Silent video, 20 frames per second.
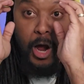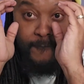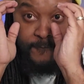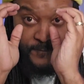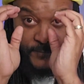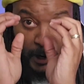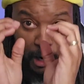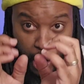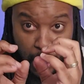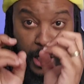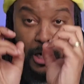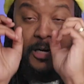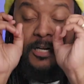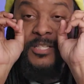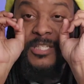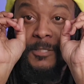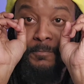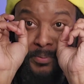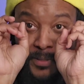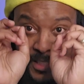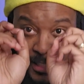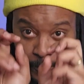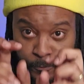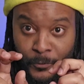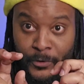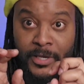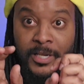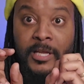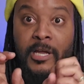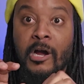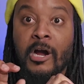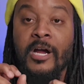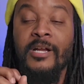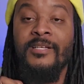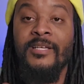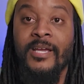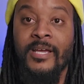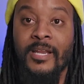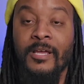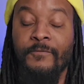for specifically
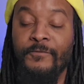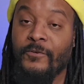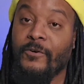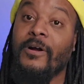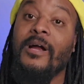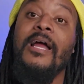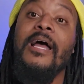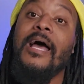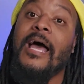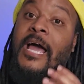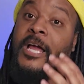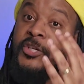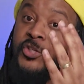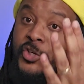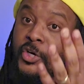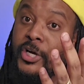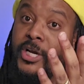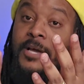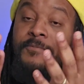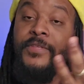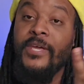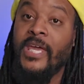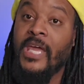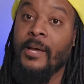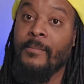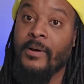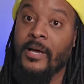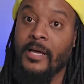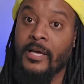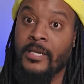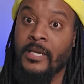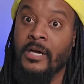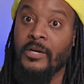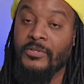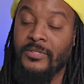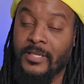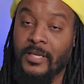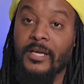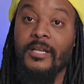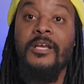RDNA 4. And sure enough, they came and
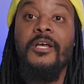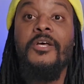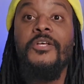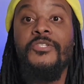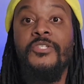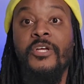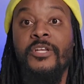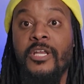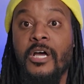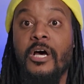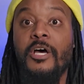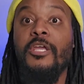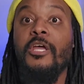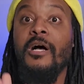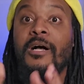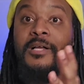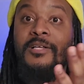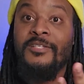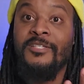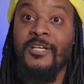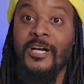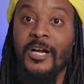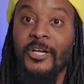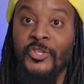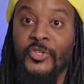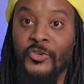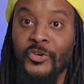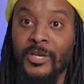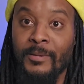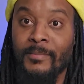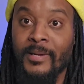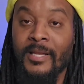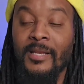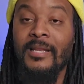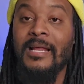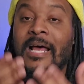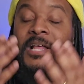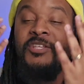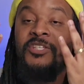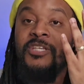announced it. So now y'all can start
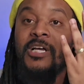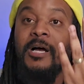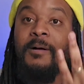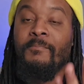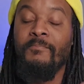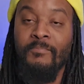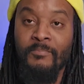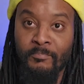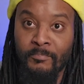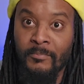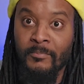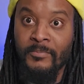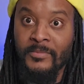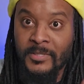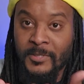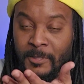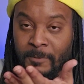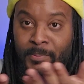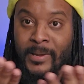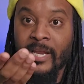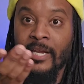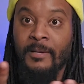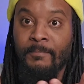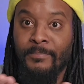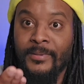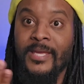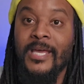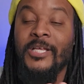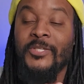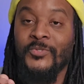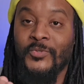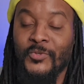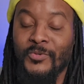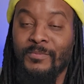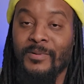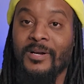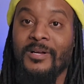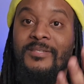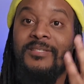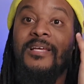dreaming and stop spreading BS
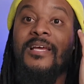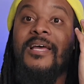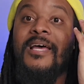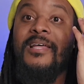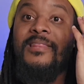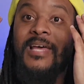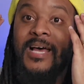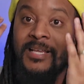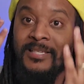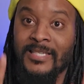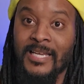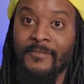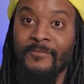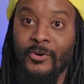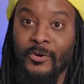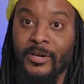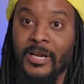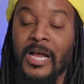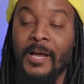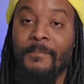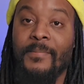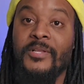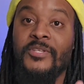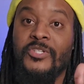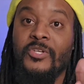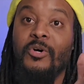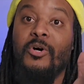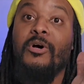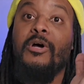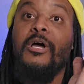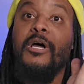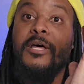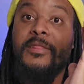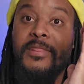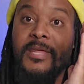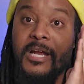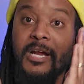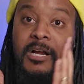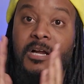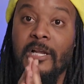rumors. That's never going to happen. So
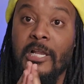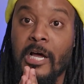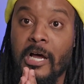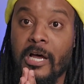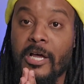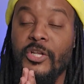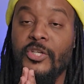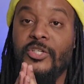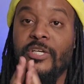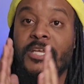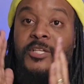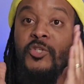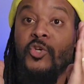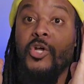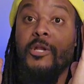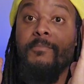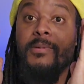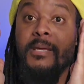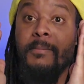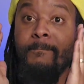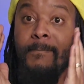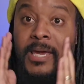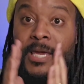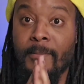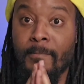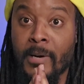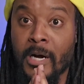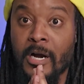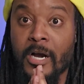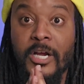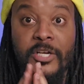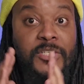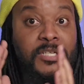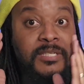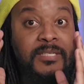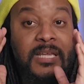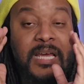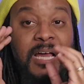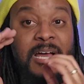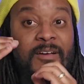their launch is going to be mid-March. They
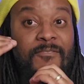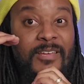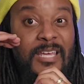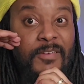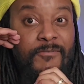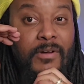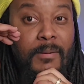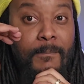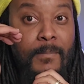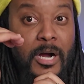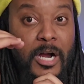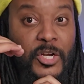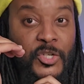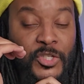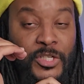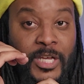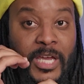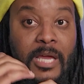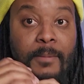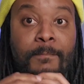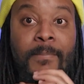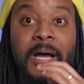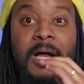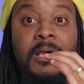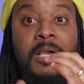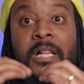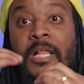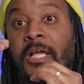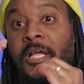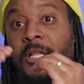still haven't given a March date, but